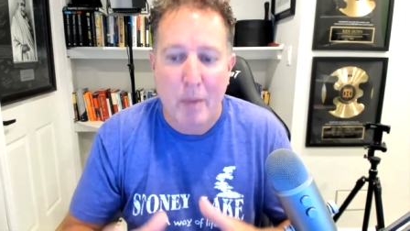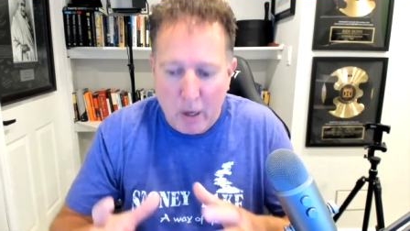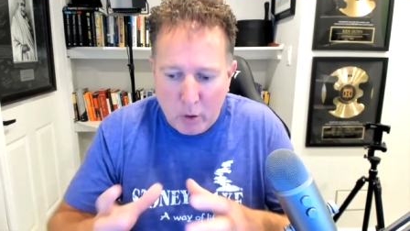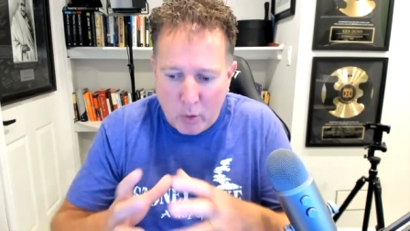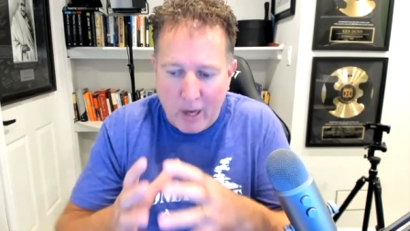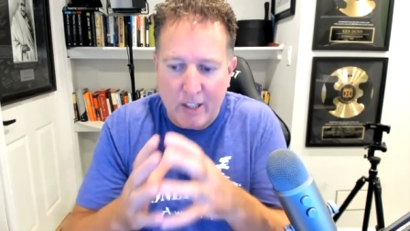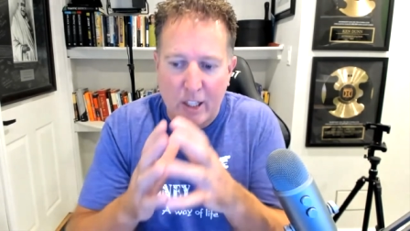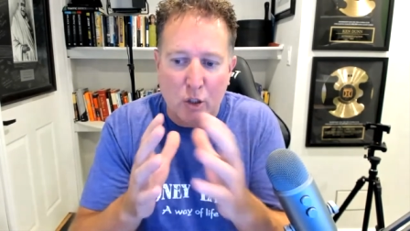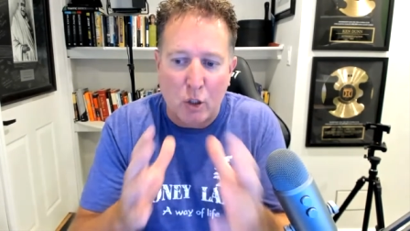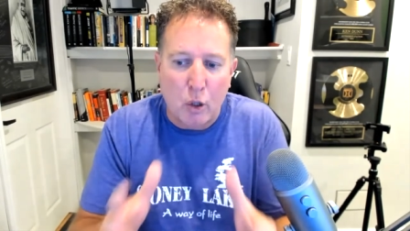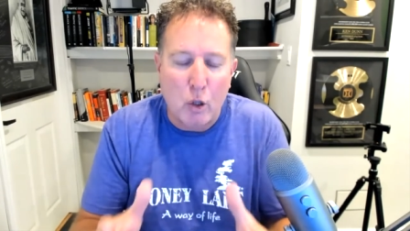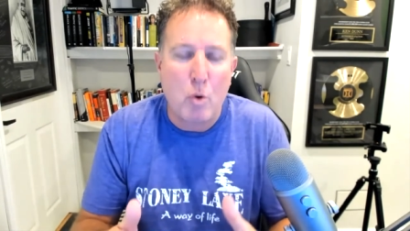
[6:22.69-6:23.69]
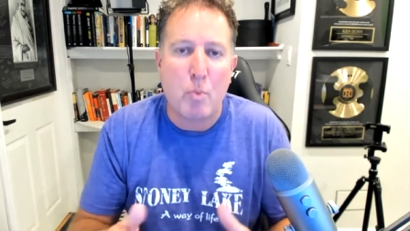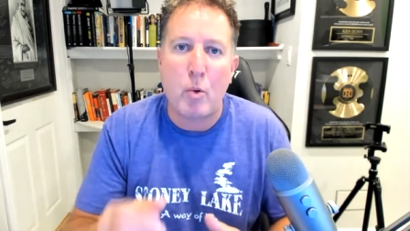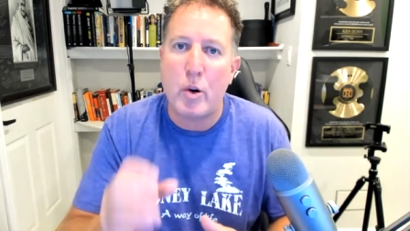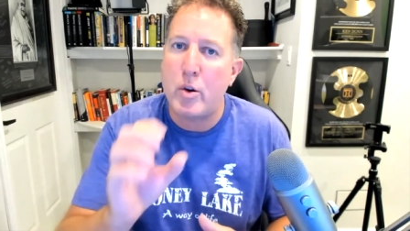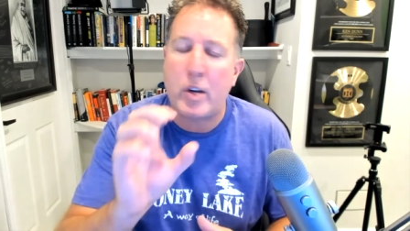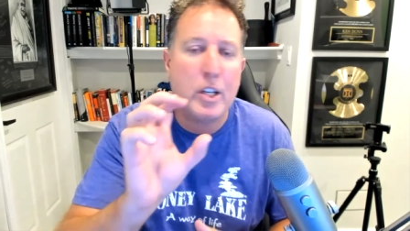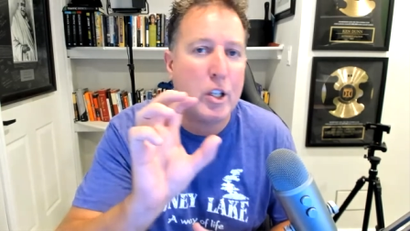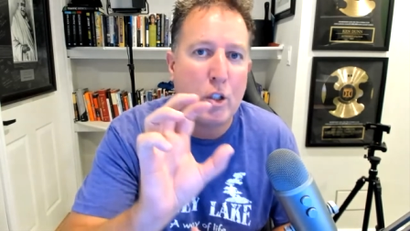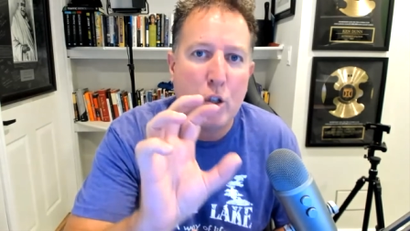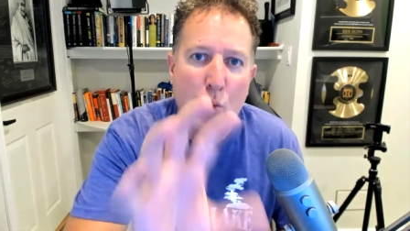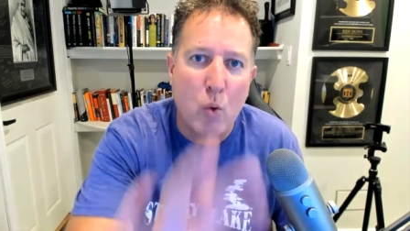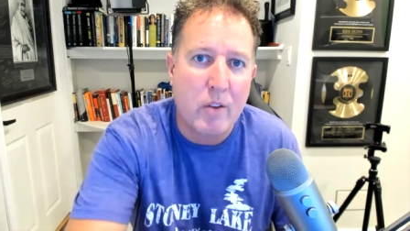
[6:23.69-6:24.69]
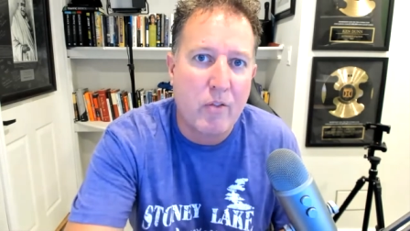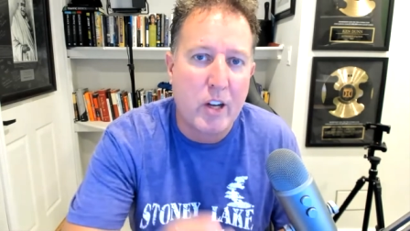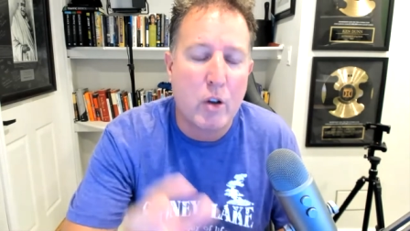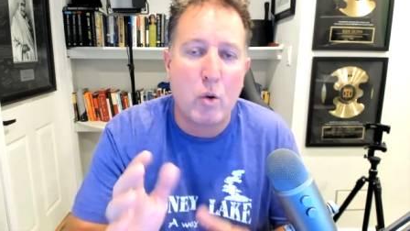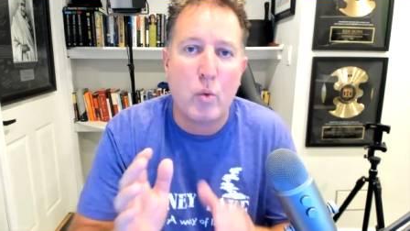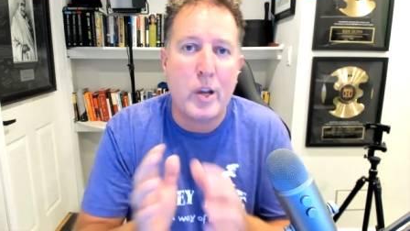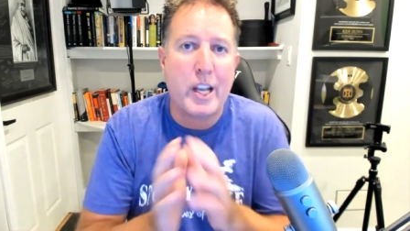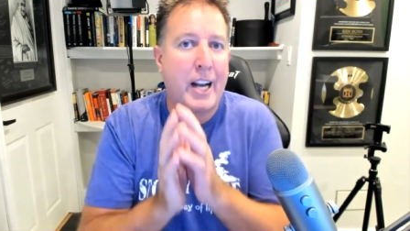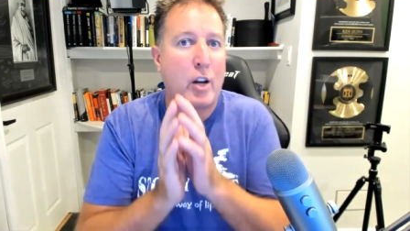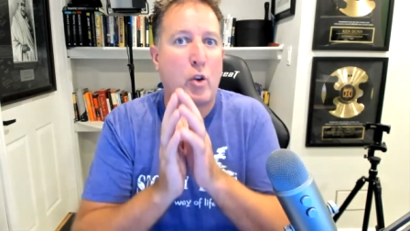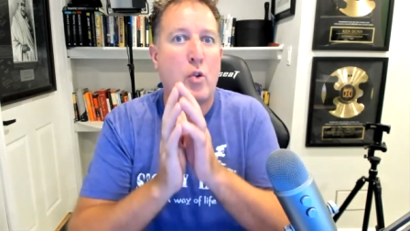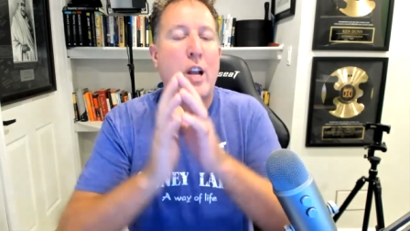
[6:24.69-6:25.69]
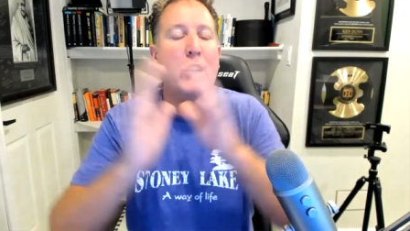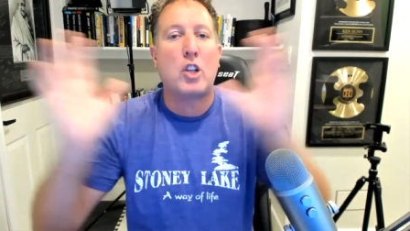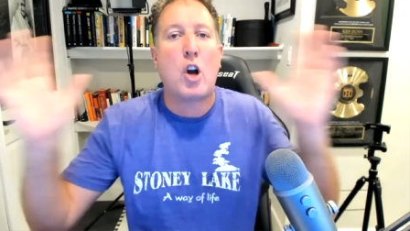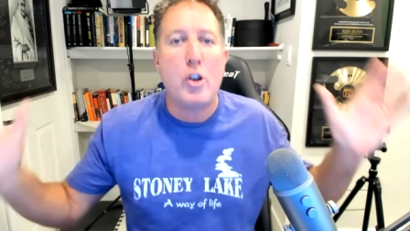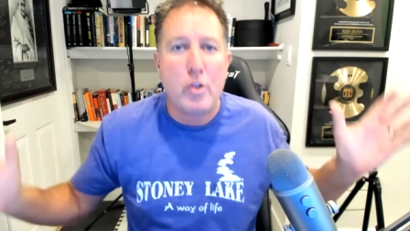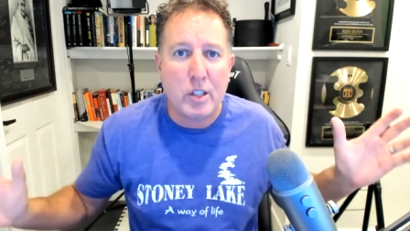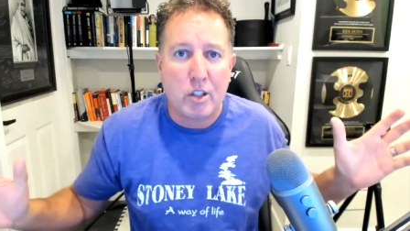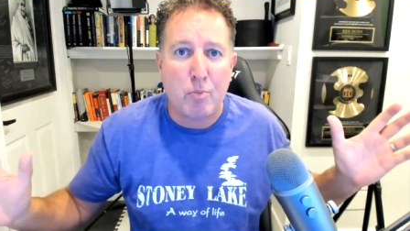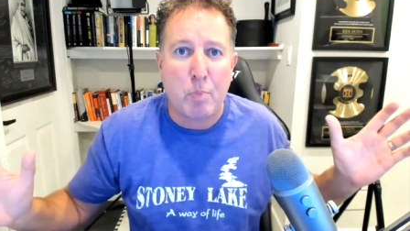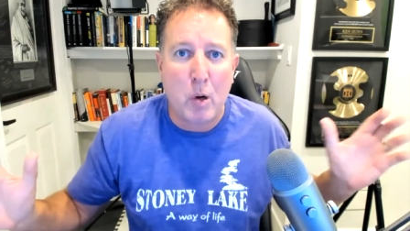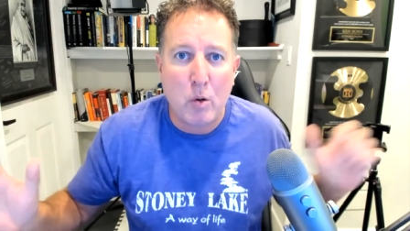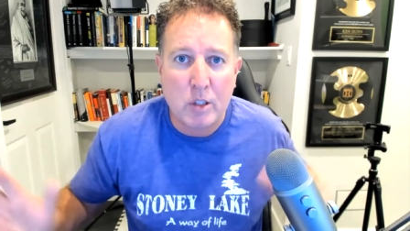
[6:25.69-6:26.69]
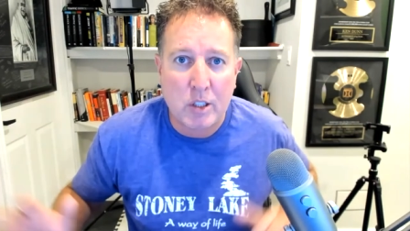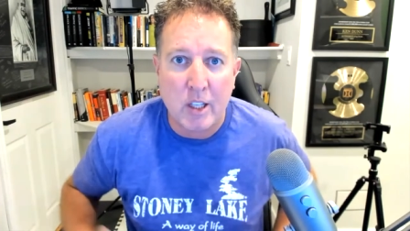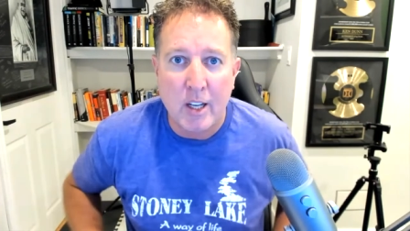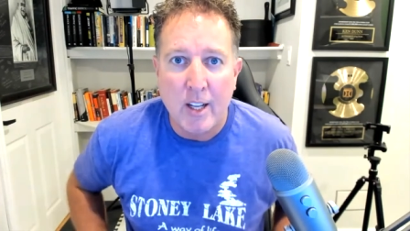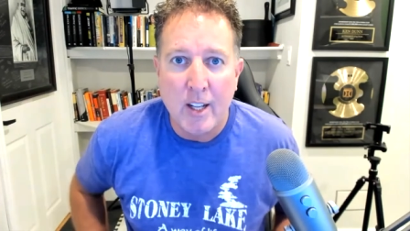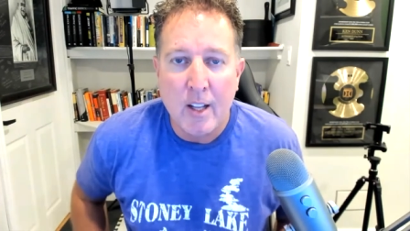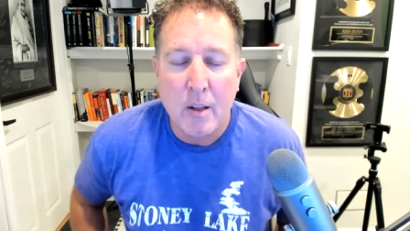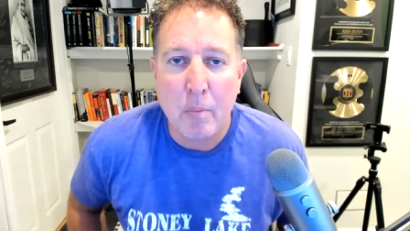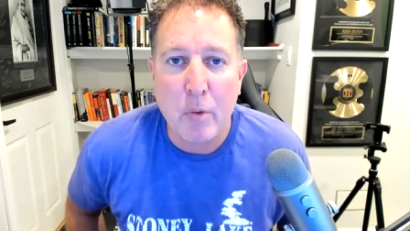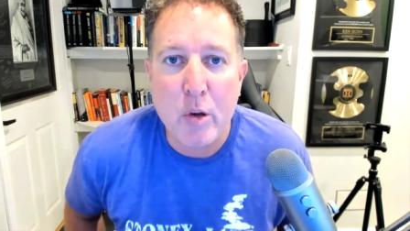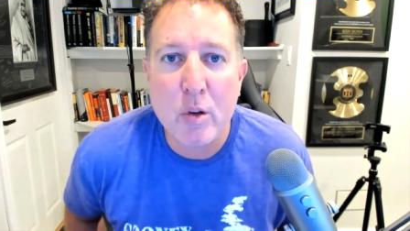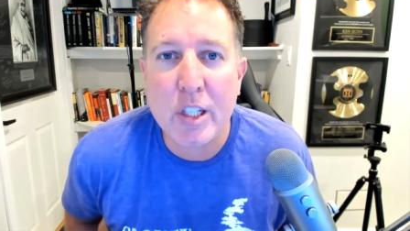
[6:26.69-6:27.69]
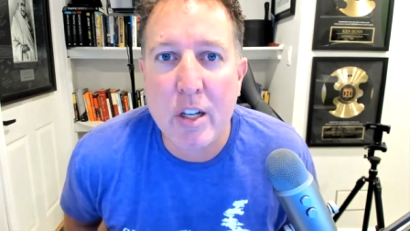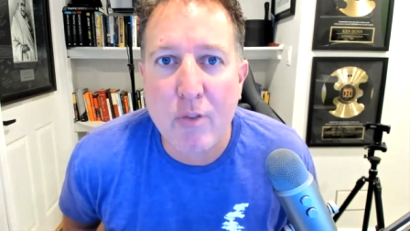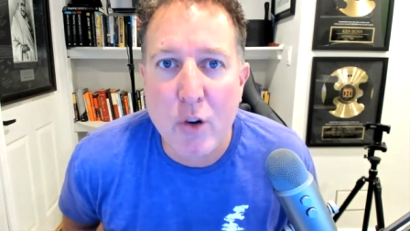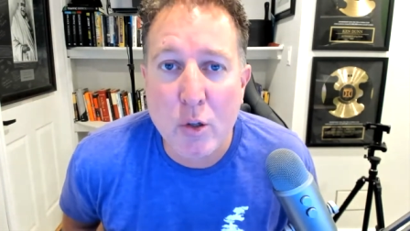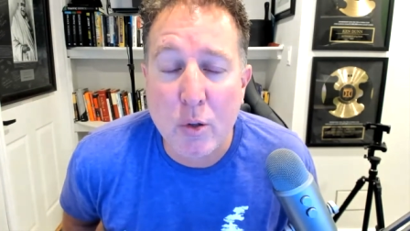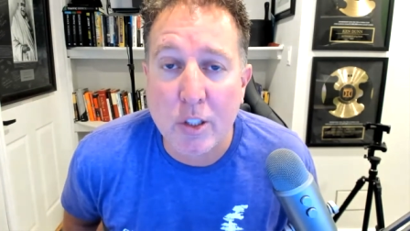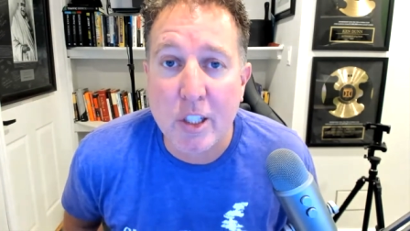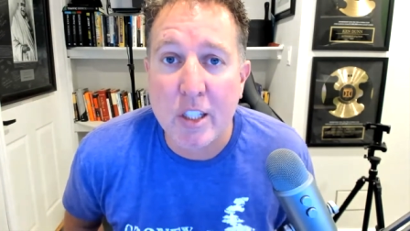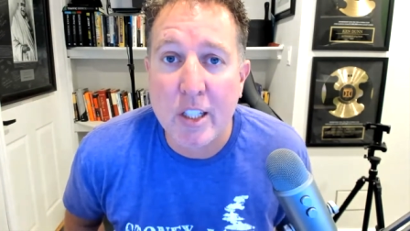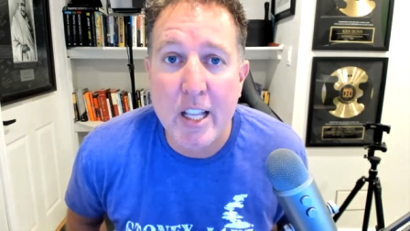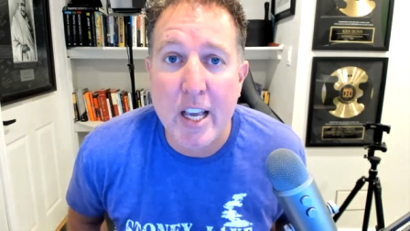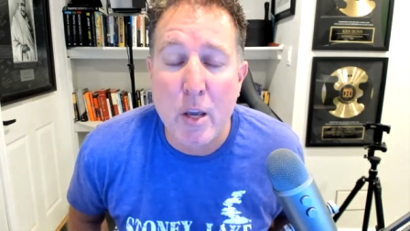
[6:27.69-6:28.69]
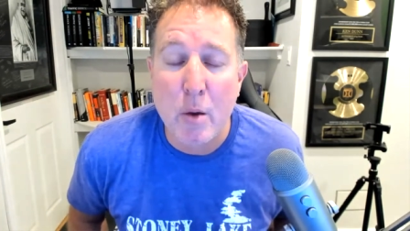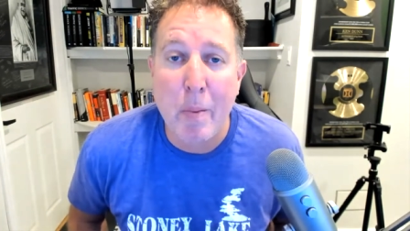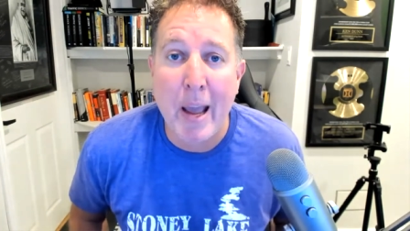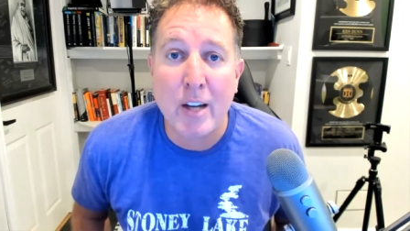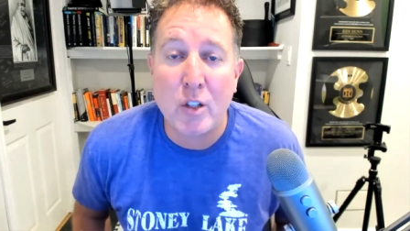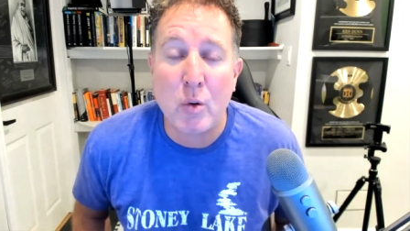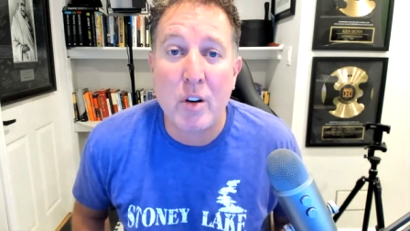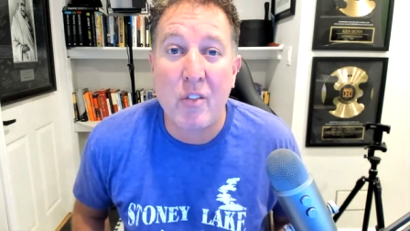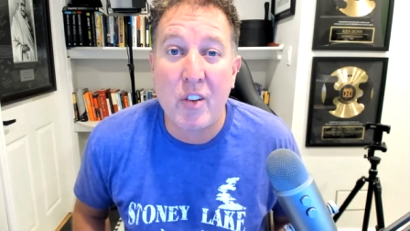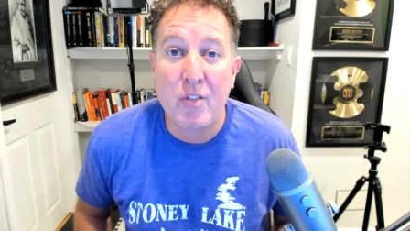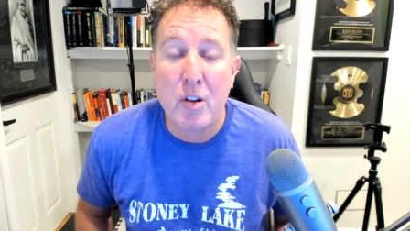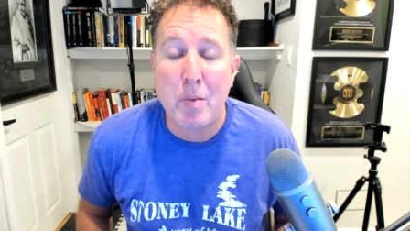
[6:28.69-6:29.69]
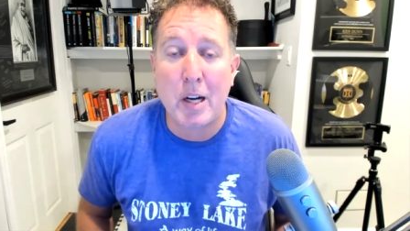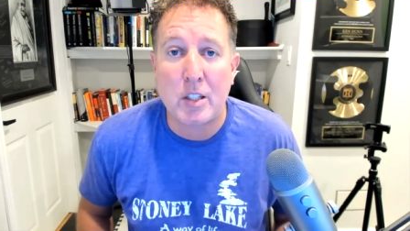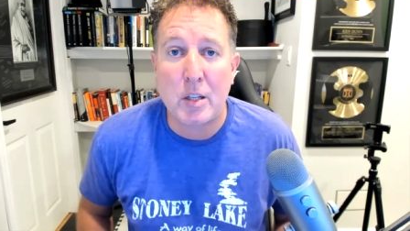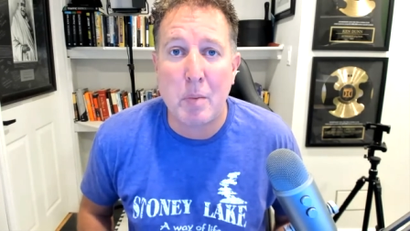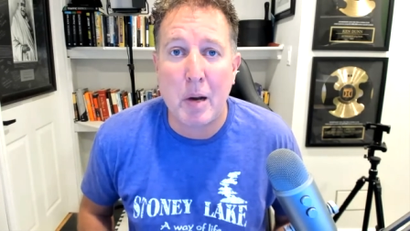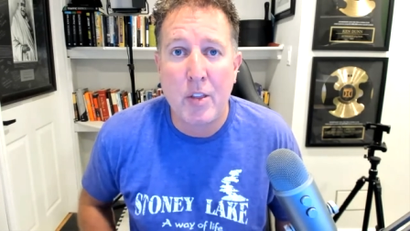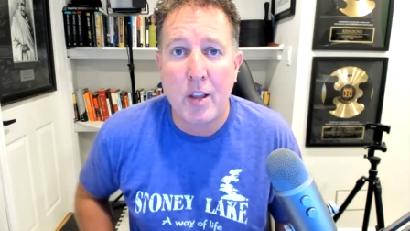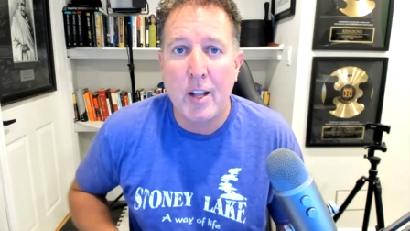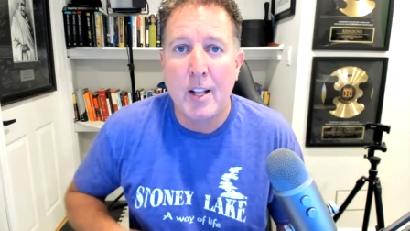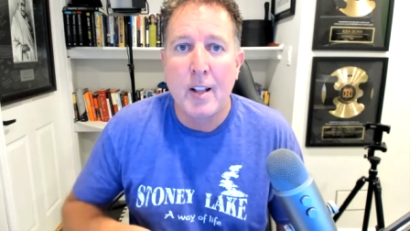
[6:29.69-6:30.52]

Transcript: how to create this loop where you can just do one video a week and it creates hundreds of posts using a virtual assistant that you pay 250 bucks a month,